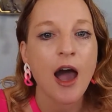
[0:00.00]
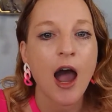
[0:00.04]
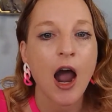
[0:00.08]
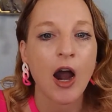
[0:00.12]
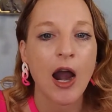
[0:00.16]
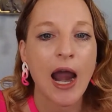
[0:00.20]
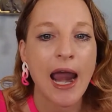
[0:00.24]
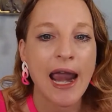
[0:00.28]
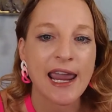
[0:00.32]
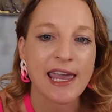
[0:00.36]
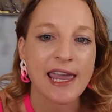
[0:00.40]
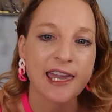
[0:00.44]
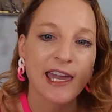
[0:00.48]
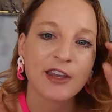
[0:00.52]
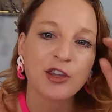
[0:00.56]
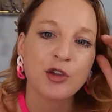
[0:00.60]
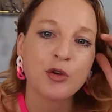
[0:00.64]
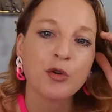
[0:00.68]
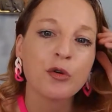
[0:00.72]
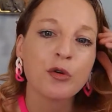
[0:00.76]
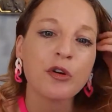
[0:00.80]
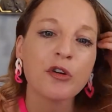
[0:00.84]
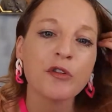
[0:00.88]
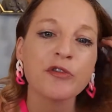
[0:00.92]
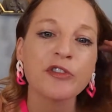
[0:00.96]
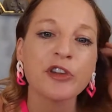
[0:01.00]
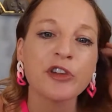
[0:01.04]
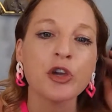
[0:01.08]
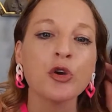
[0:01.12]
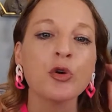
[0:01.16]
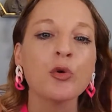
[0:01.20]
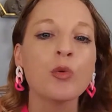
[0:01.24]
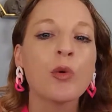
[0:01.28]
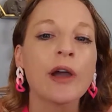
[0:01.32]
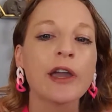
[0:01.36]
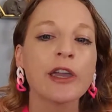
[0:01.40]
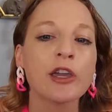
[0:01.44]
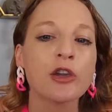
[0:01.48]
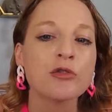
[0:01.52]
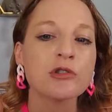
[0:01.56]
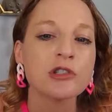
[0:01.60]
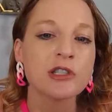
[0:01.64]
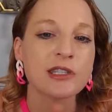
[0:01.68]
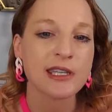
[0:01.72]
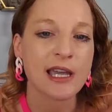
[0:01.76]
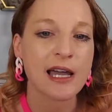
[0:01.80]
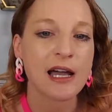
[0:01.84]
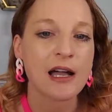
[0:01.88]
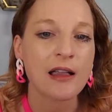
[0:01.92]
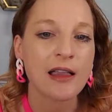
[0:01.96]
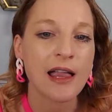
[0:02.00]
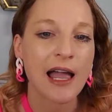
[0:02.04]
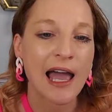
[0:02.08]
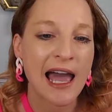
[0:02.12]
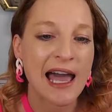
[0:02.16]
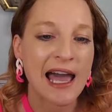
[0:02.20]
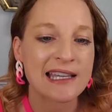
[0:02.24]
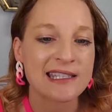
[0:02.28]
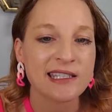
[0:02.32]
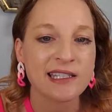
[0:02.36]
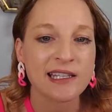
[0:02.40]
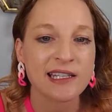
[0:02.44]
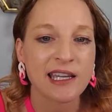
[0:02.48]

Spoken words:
All right, can you review what you sell as